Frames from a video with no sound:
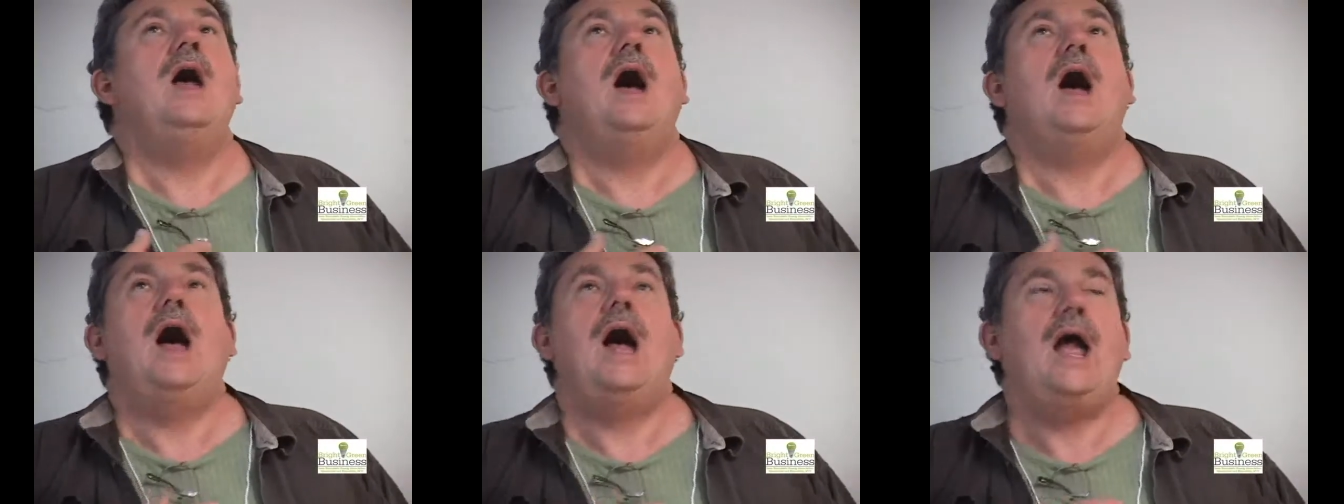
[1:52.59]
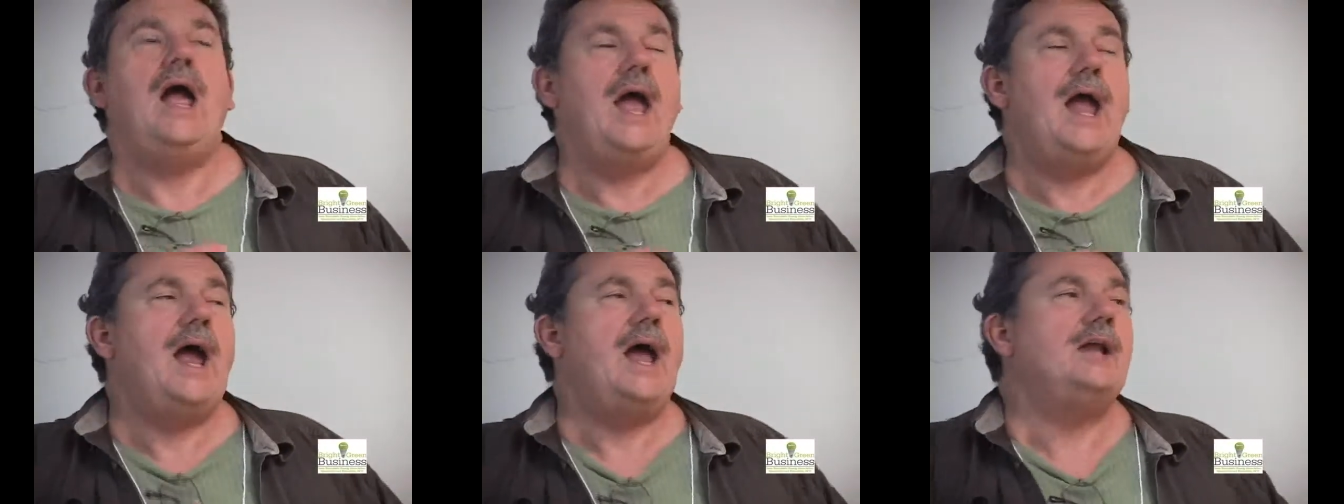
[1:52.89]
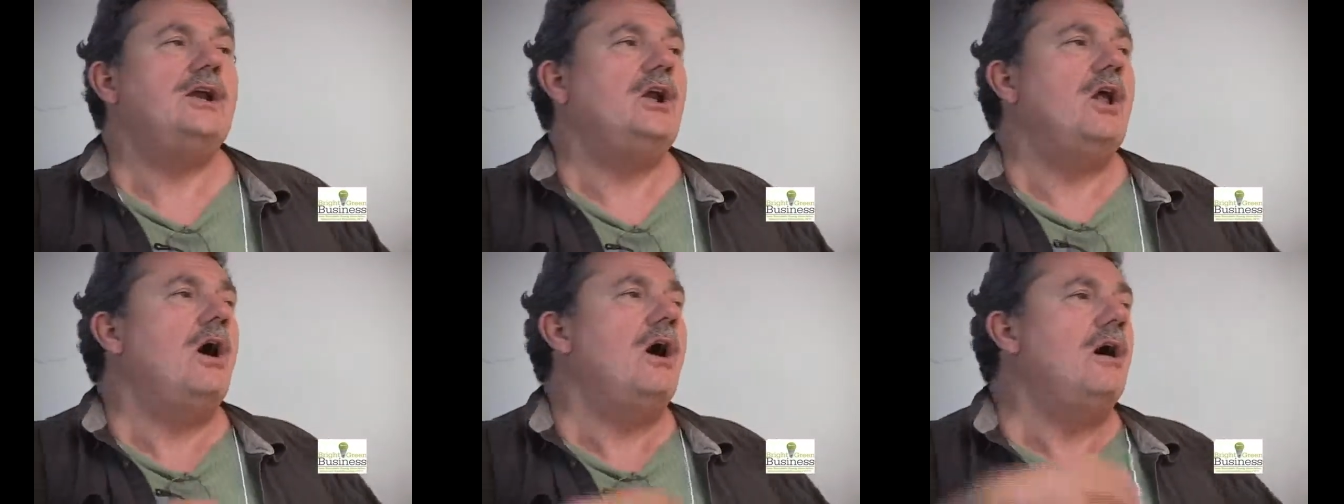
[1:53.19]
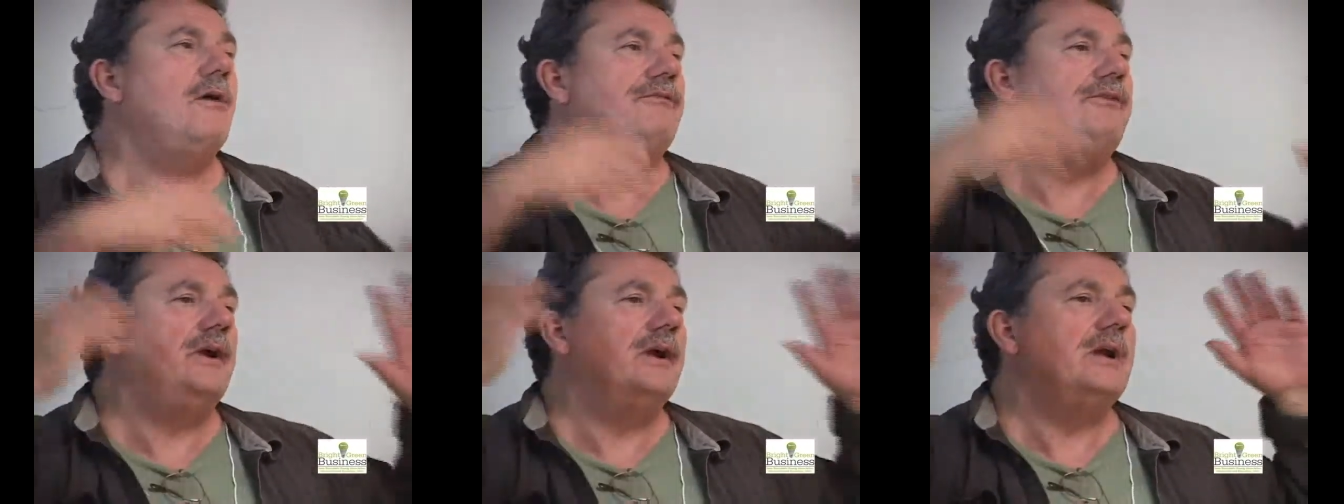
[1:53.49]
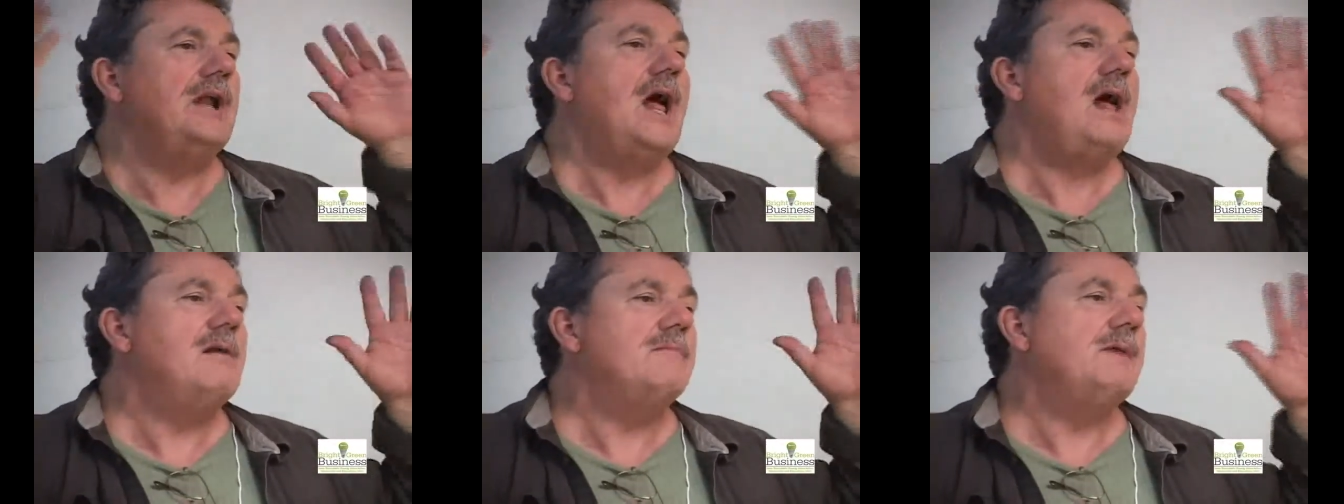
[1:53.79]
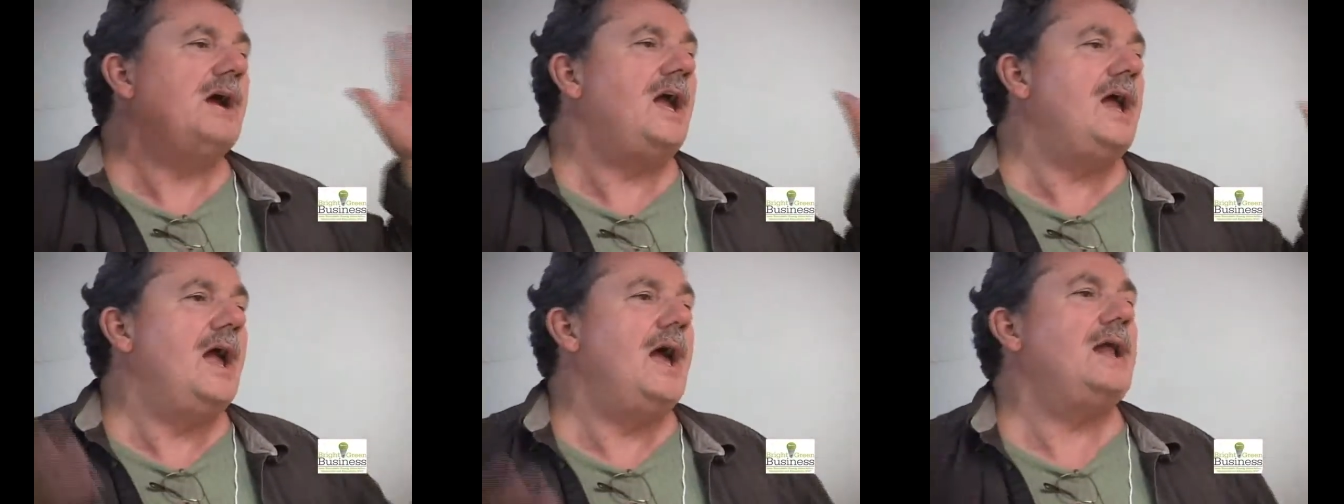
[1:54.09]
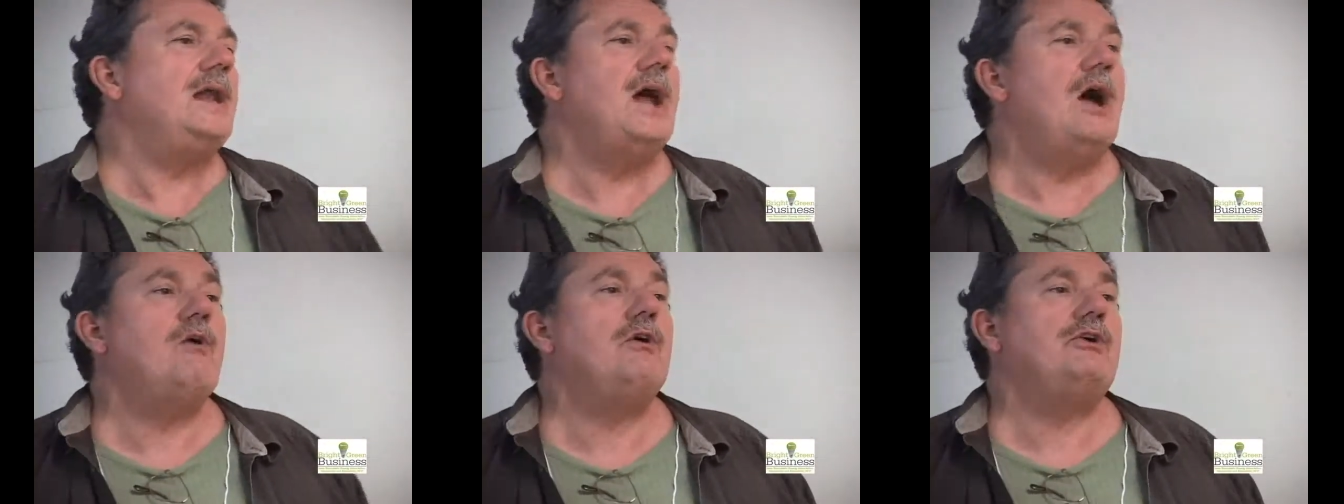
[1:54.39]
I had it all figured out in my
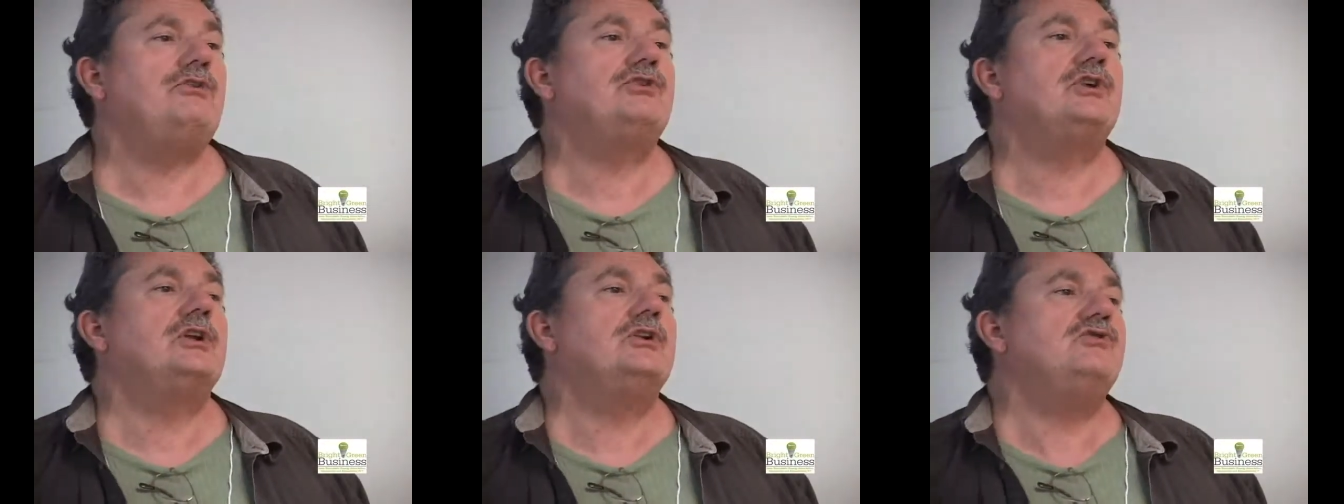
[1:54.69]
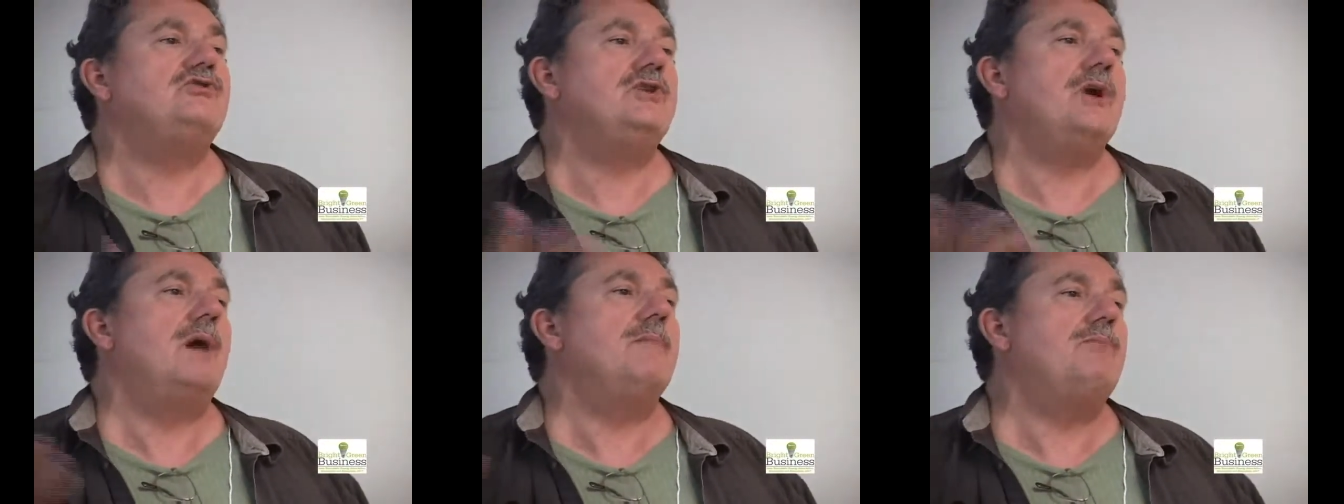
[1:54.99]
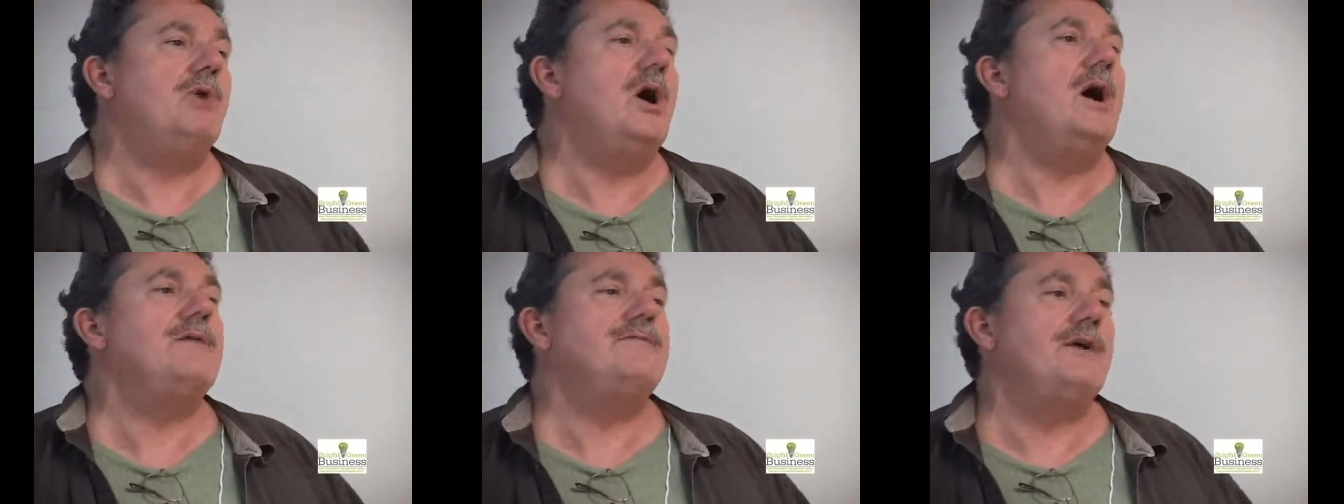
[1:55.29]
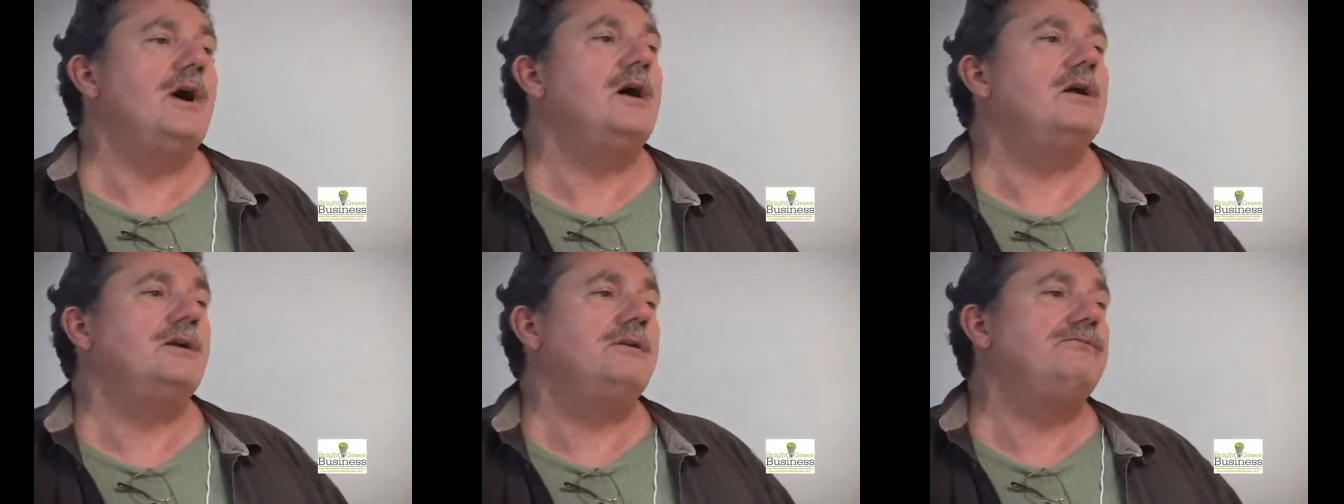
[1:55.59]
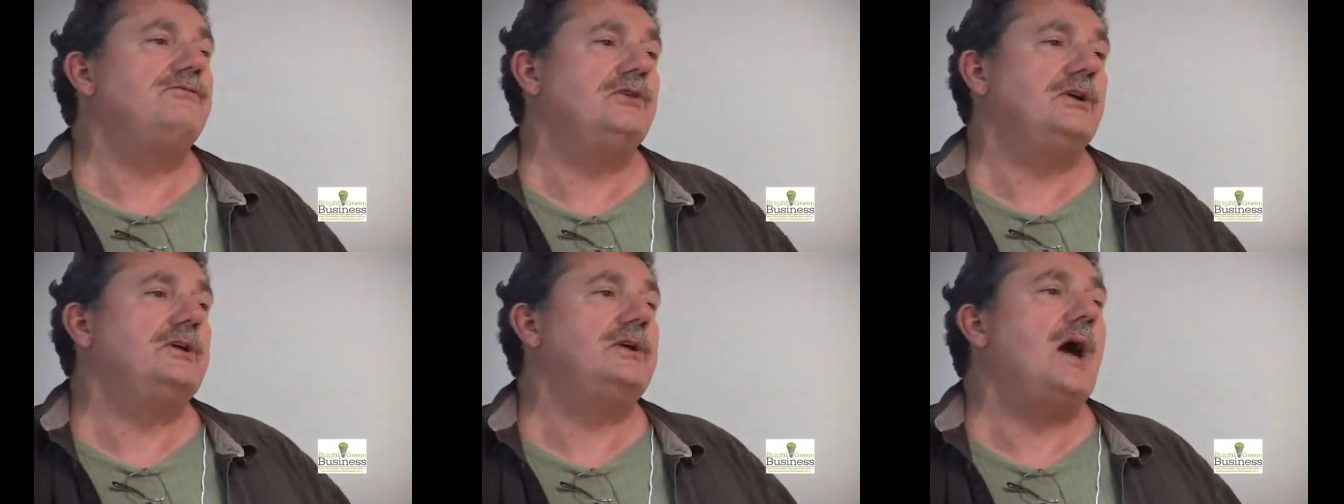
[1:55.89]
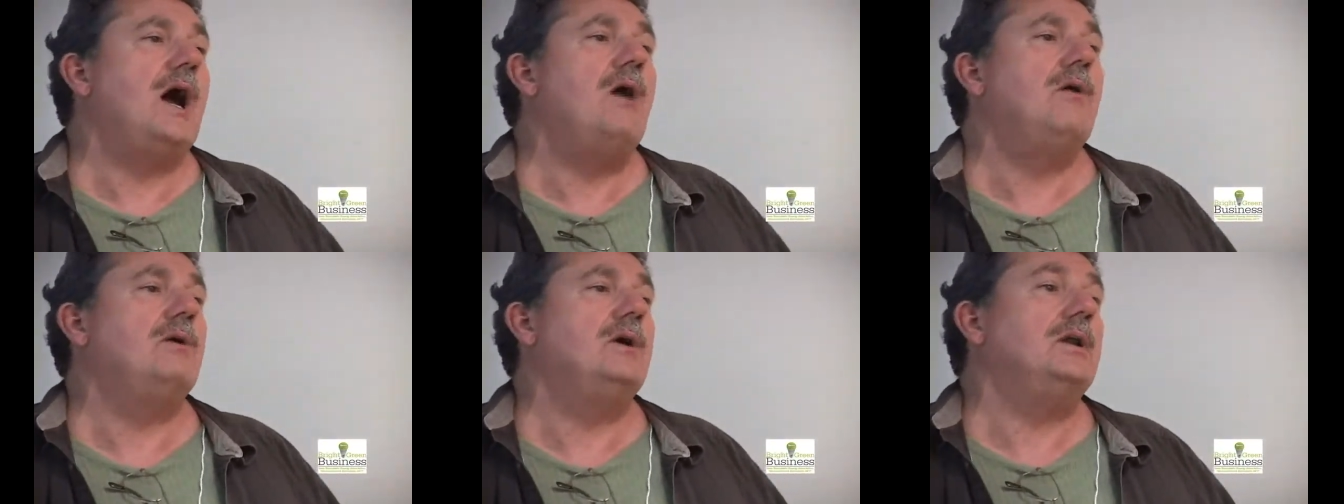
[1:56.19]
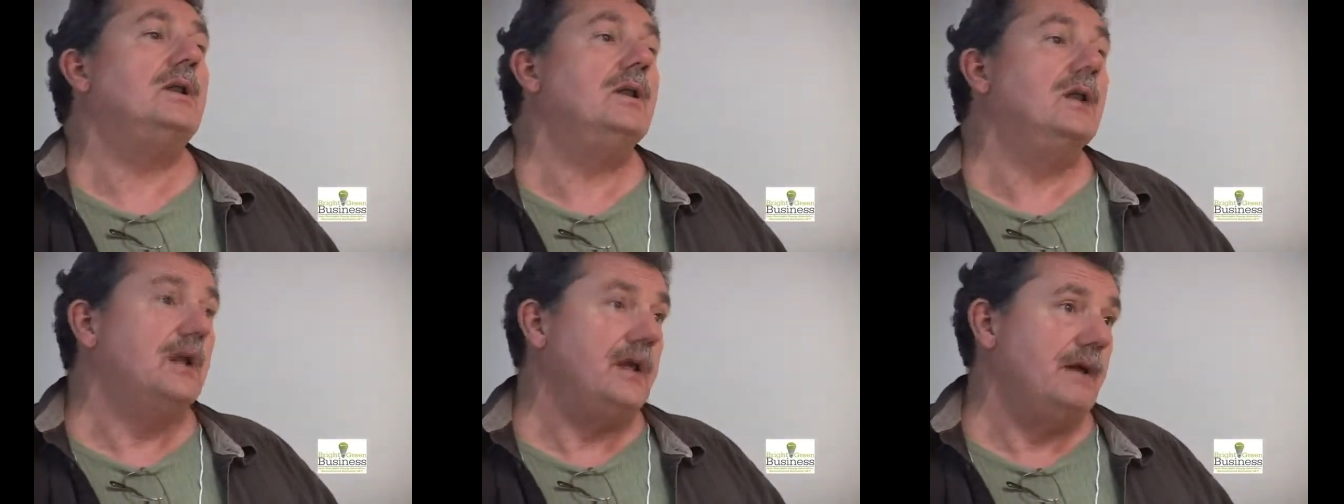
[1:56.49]
head how I was going to jump off a 100-foot
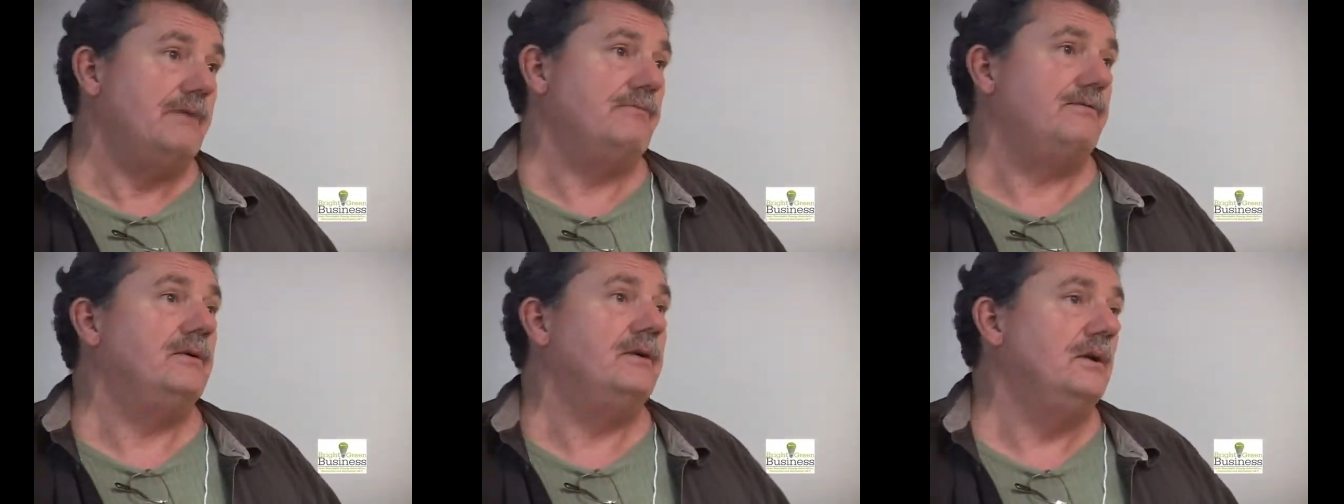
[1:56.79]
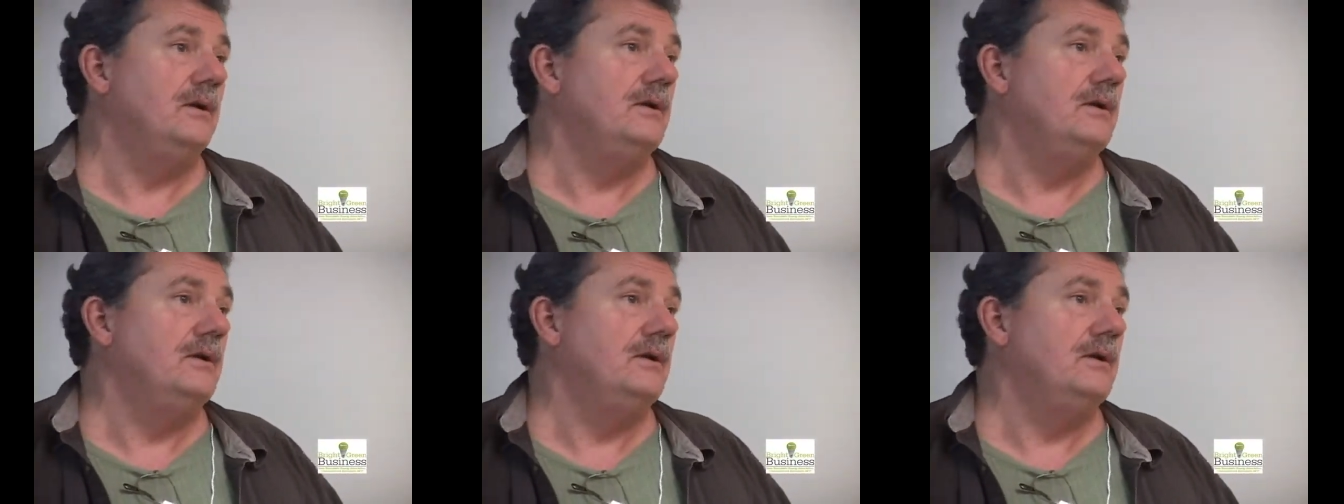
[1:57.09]
tower and live.